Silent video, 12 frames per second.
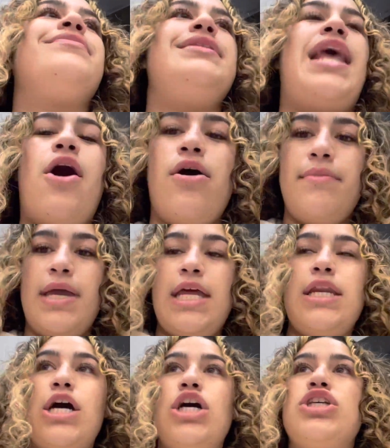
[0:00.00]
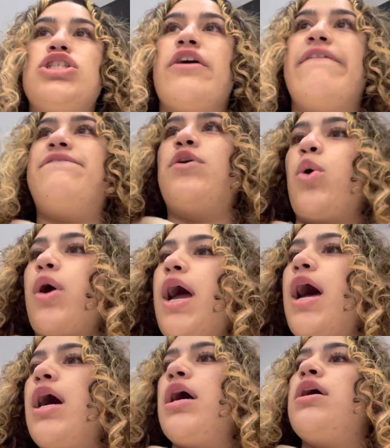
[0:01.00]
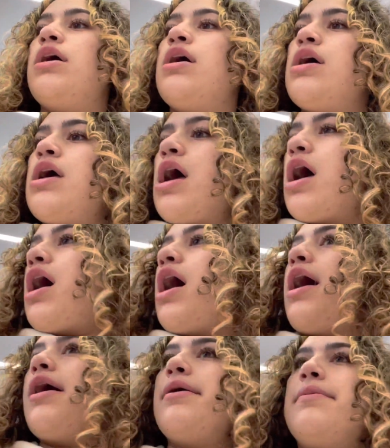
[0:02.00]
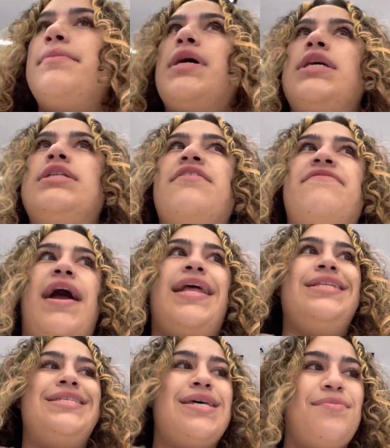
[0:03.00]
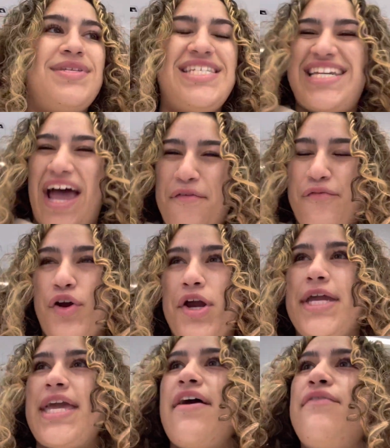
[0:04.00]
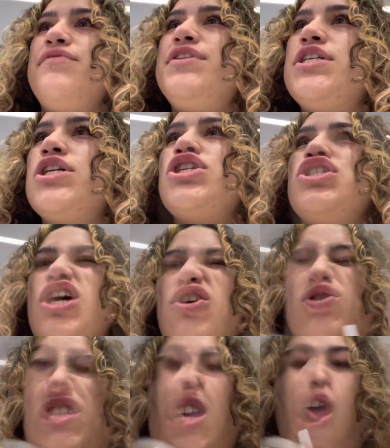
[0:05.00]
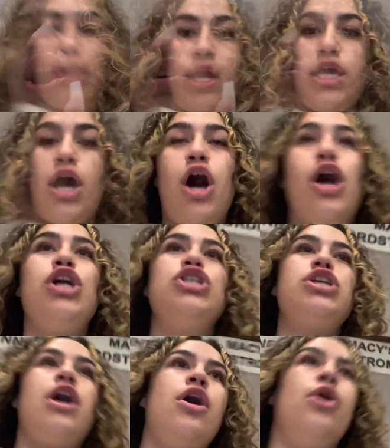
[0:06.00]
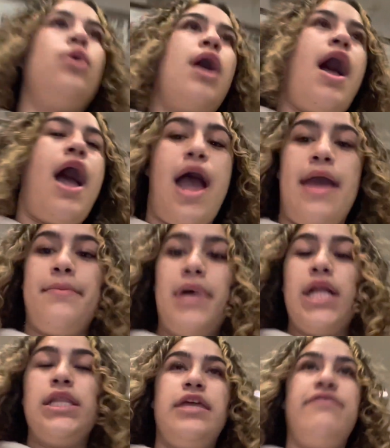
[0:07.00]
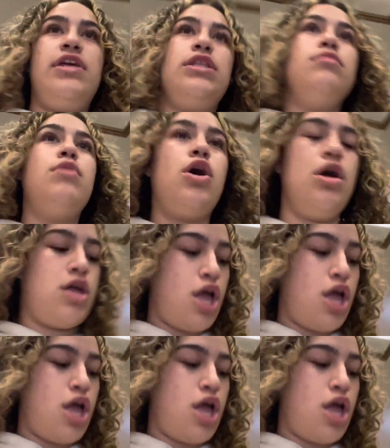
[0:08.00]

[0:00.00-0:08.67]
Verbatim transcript: Now I'm in Sephora um, to find some stuff for a gift. So, see. All right, y'all. So, I'm leaving the mall